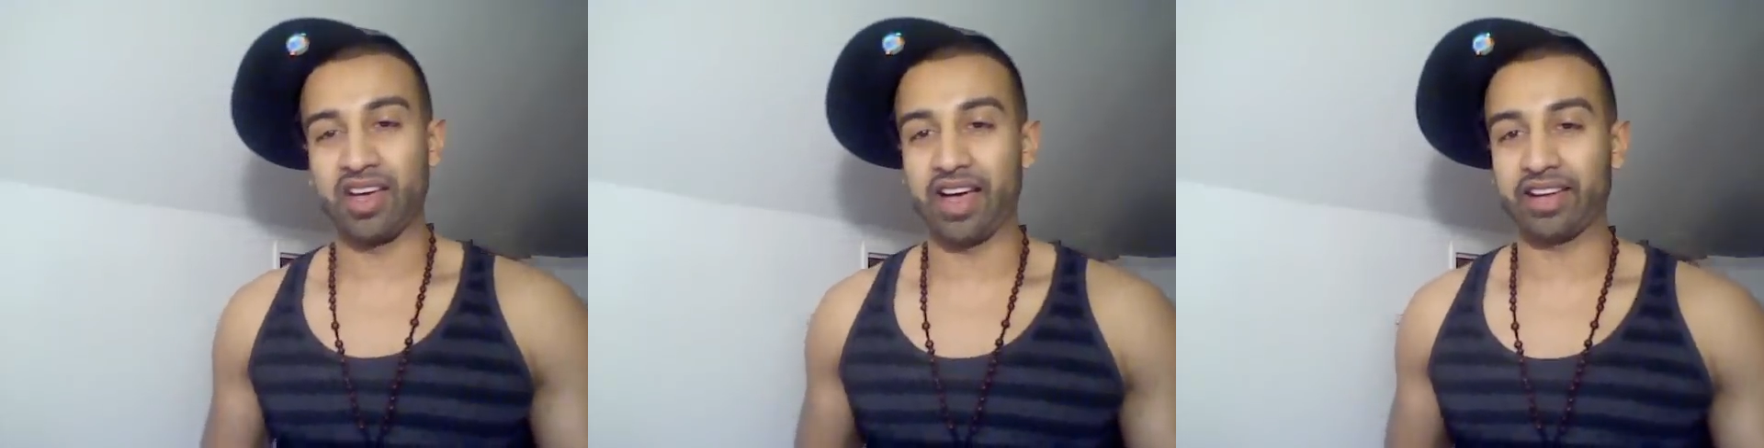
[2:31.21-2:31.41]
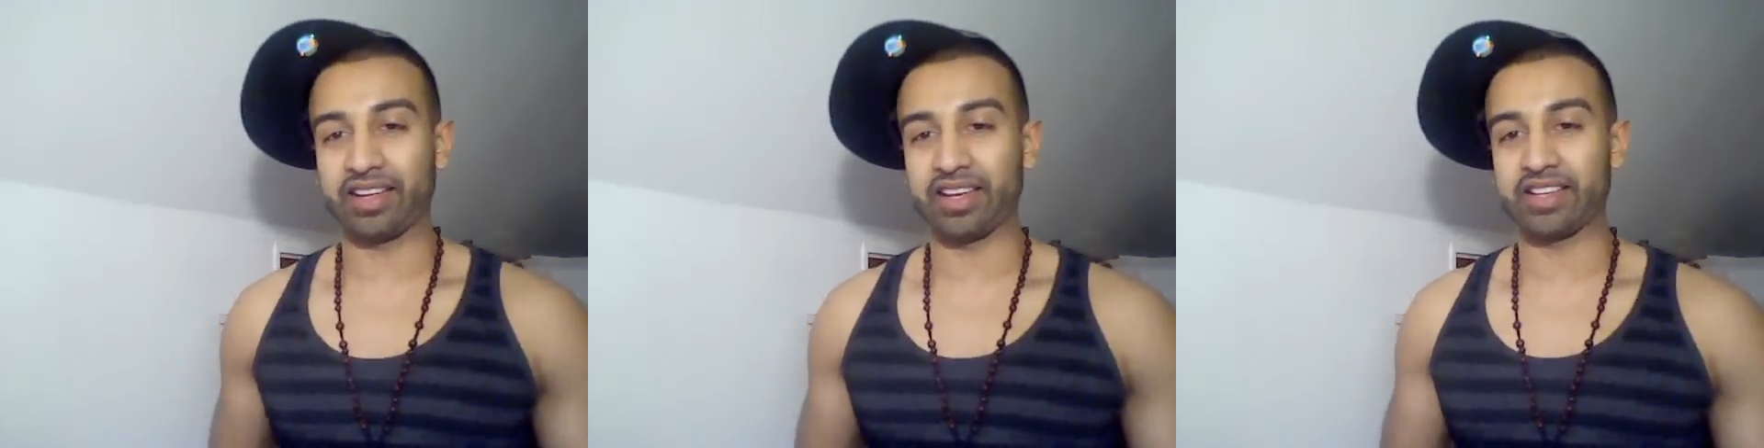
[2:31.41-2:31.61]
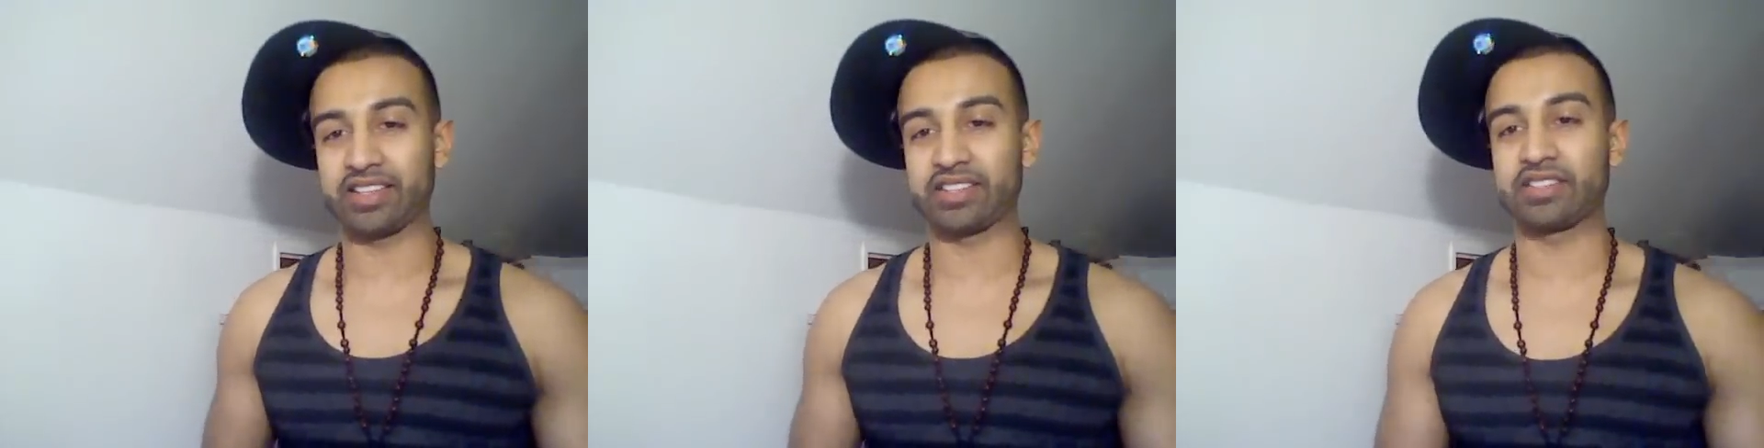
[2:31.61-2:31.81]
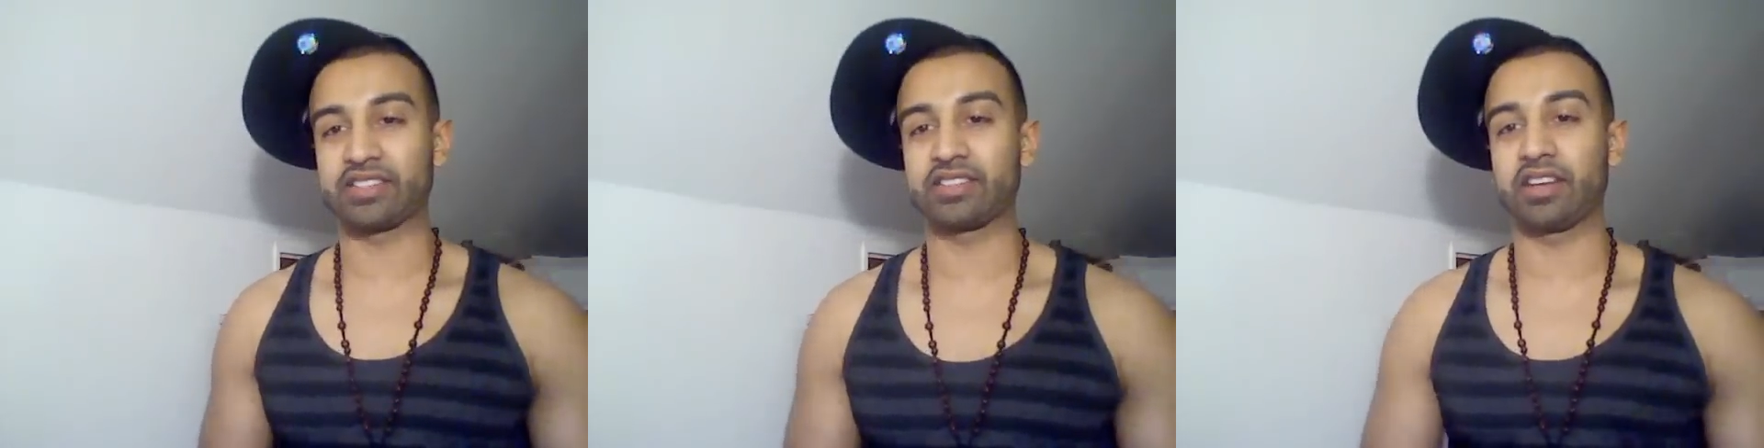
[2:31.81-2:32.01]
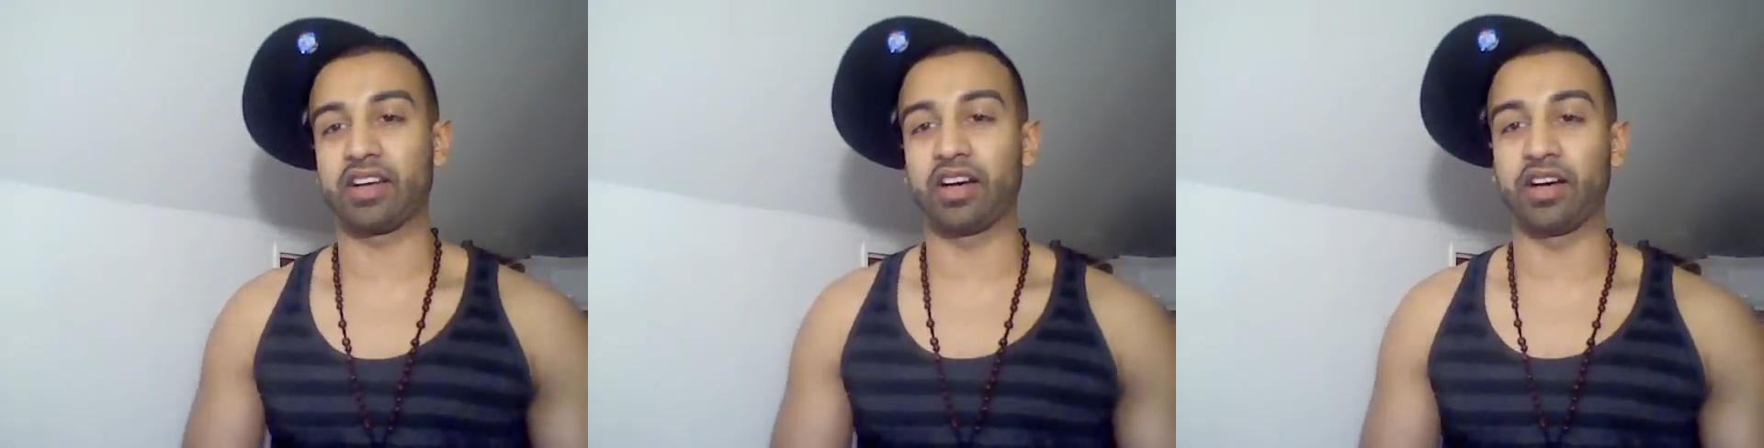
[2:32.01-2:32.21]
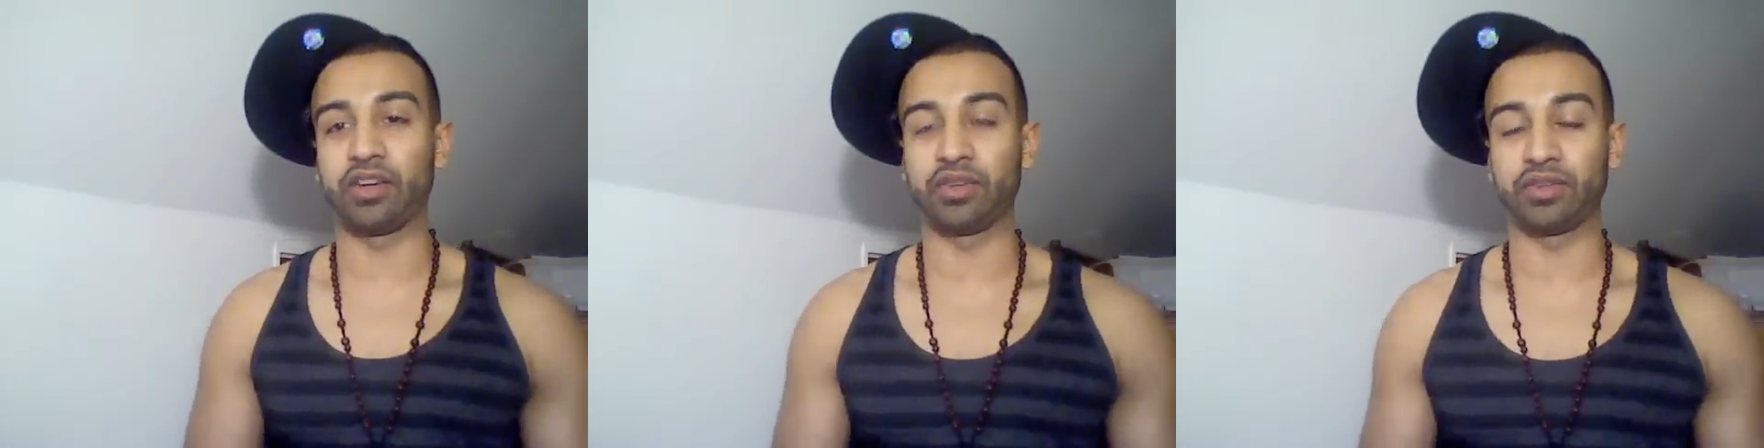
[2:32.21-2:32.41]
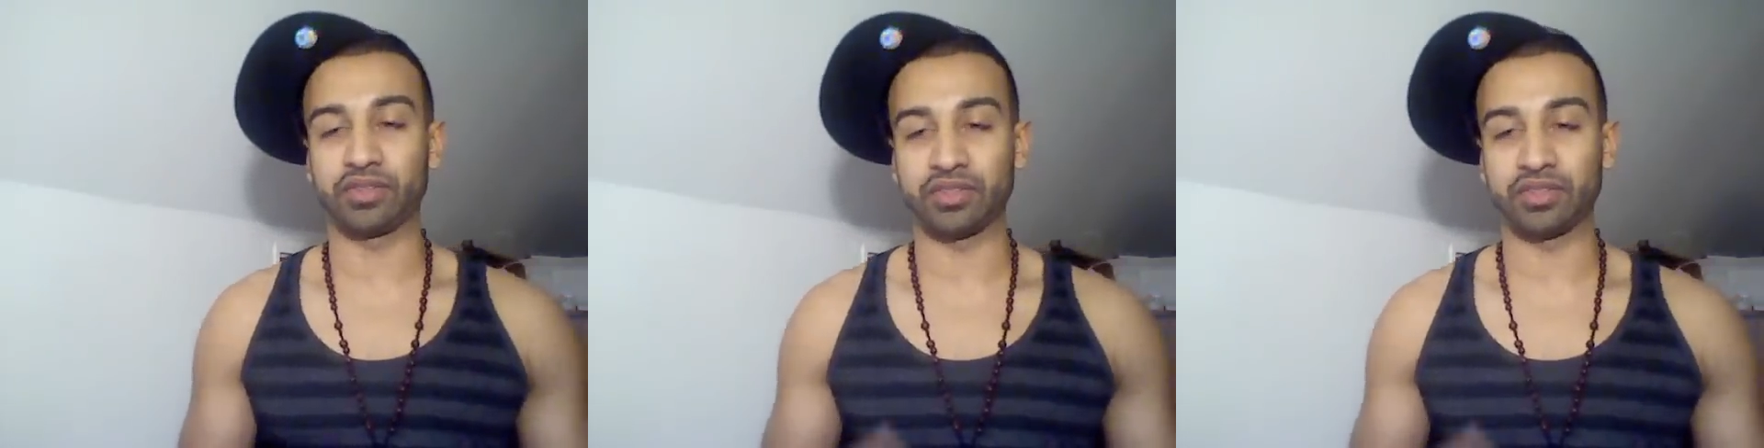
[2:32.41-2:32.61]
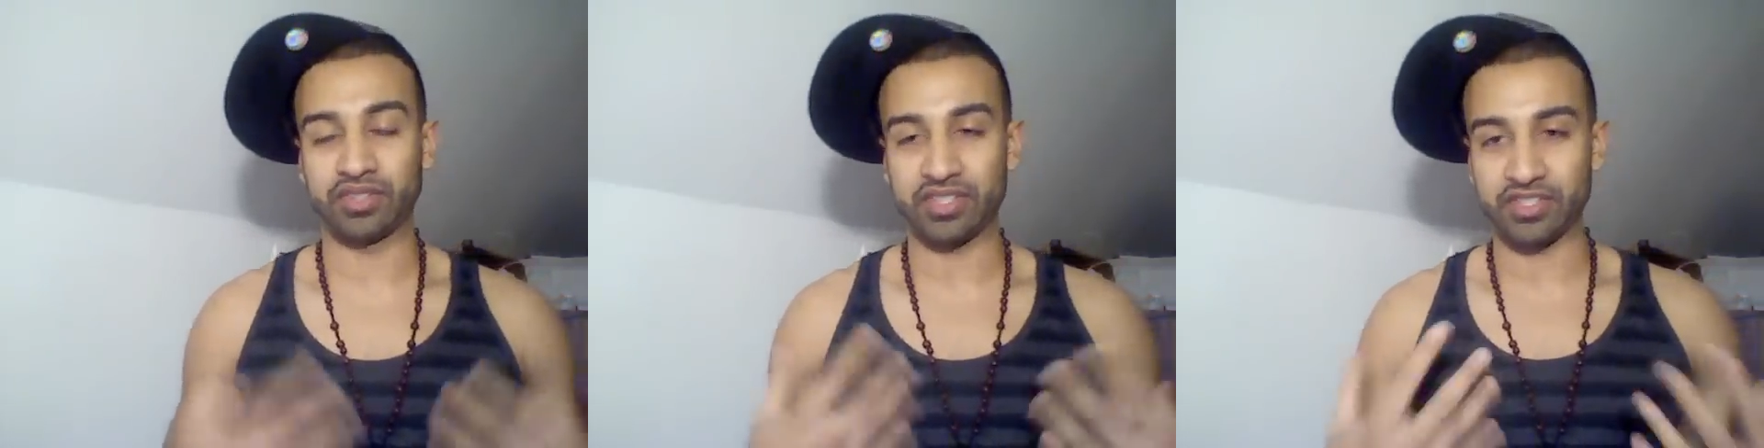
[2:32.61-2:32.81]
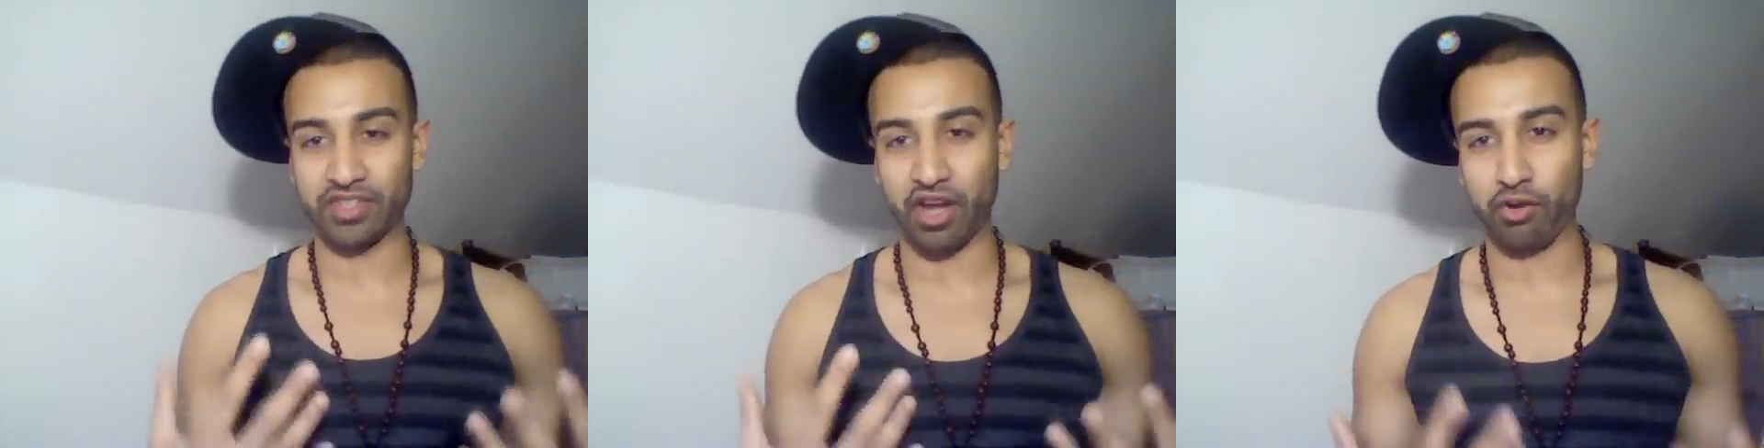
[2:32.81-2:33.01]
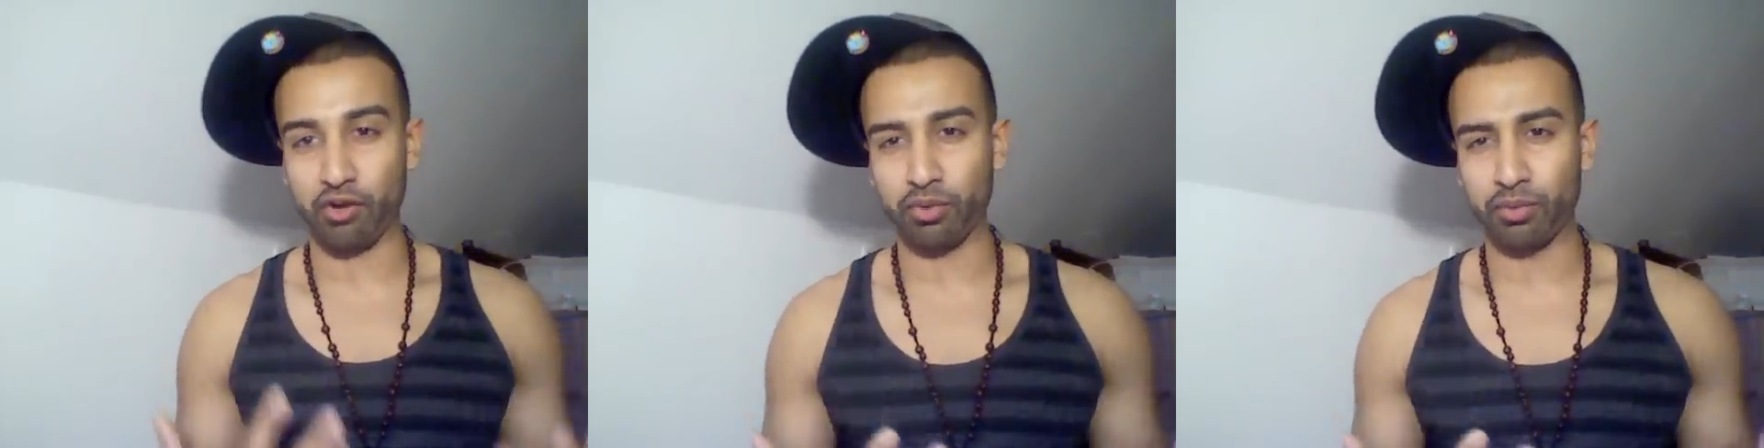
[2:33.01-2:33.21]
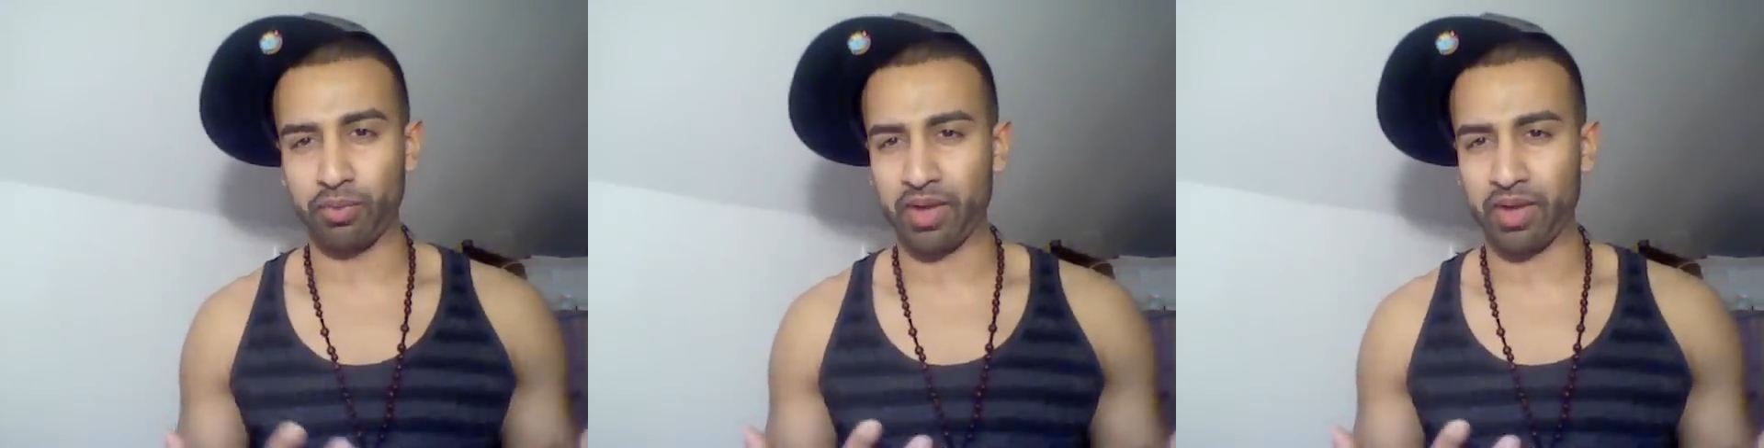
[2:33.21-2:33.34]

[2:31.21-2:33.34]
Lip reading: I guess, undesirable